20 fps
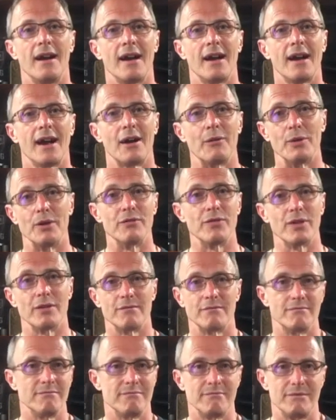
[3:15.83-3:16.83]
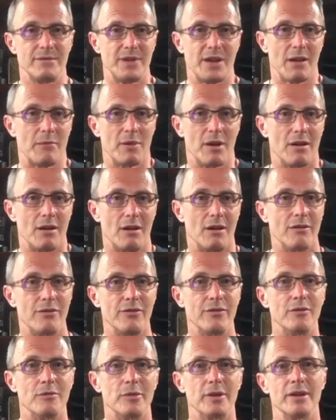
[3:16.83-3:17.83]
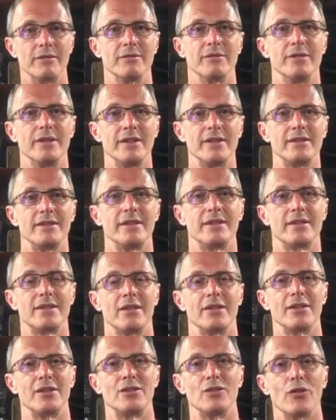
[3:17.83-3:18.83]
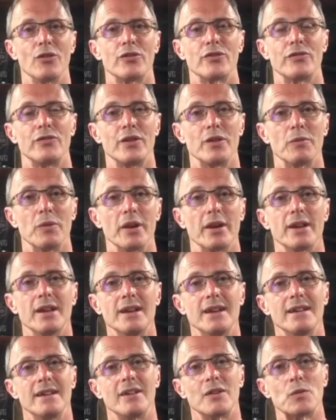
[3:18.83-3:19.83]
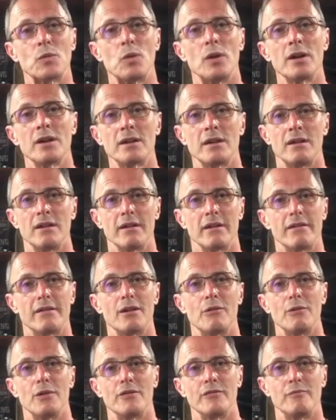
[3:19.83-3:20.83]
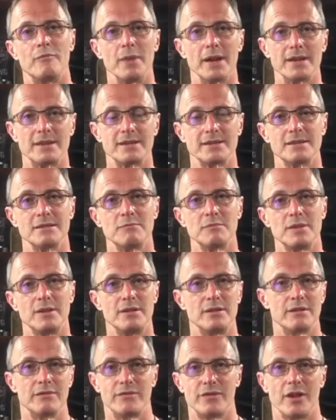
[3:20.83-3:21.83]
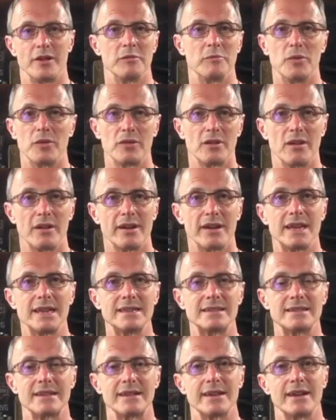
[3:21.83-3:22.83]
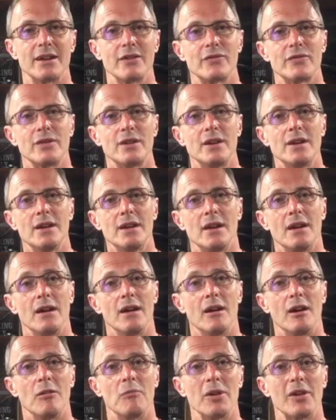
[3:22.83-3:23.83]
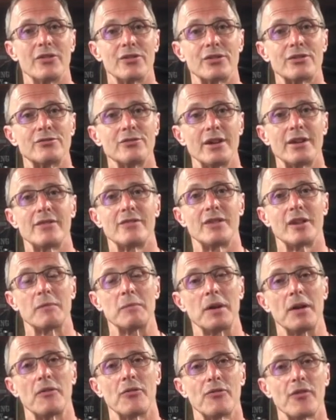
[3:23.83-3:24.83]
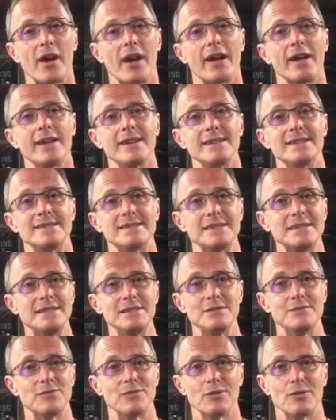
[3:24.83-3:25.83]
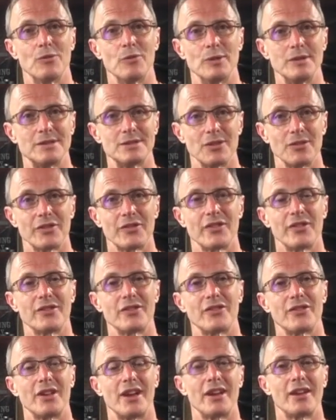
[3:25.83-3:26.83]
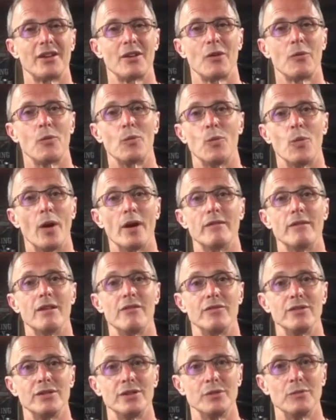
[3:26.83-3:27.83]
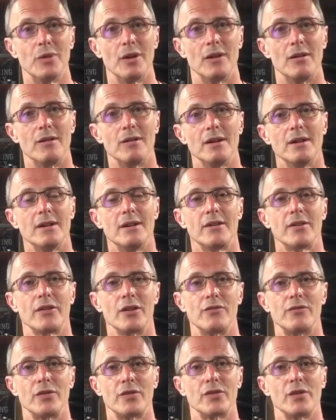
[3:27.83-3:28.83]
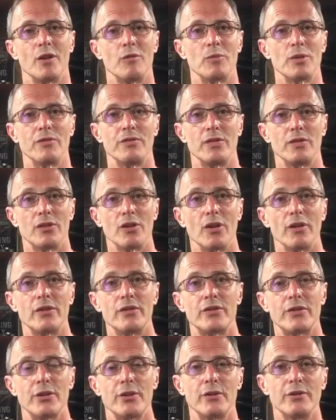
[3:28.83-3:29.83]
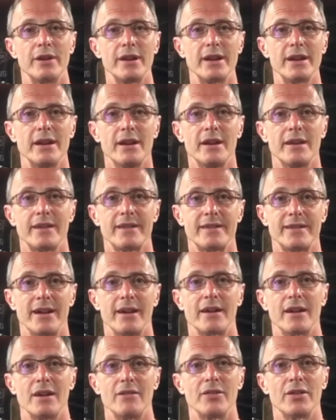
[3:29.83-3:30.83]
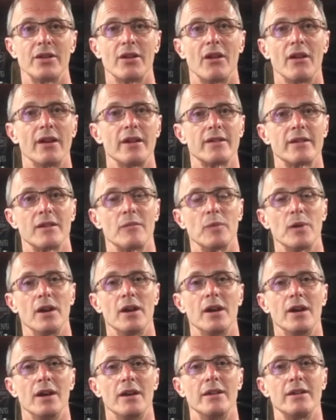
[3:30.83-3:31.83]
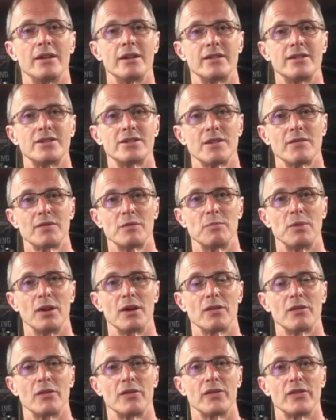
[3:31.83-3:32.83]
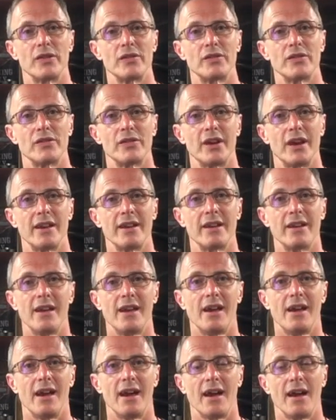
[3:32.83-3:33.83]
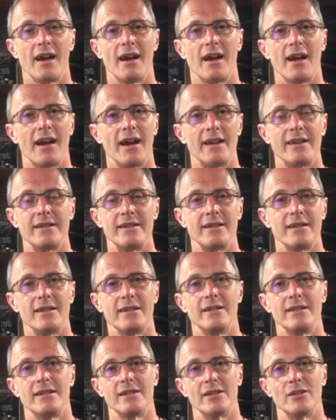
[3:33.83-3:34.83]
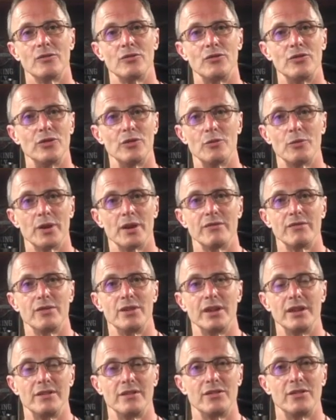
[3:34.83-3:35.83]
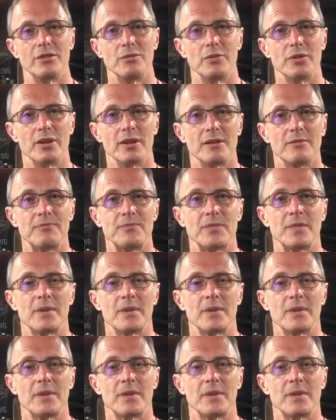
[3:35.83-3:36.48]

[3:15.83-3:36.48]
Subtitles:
However, Yamaha, for whatever reason, decided not to fit one. There's one guy I know of makes them, and you can find them online easily enough. And the great thing about that is that you've always got the centre stand wherever you are. So, for example, if you're going touring, staying overnight somewhere, you can shove the bike on a centre stand and, you know, do whatever you need to do with it.